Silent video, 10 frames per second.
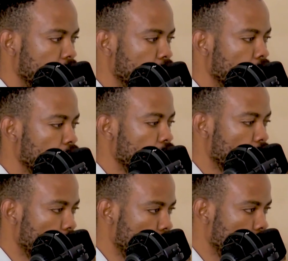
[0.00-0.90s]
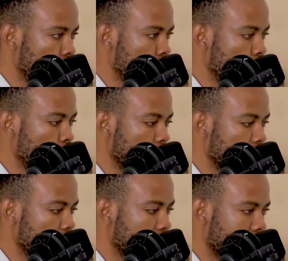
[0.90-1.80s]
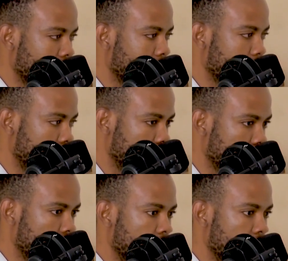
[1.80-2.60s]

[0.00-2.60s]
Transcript: do not know where to get their money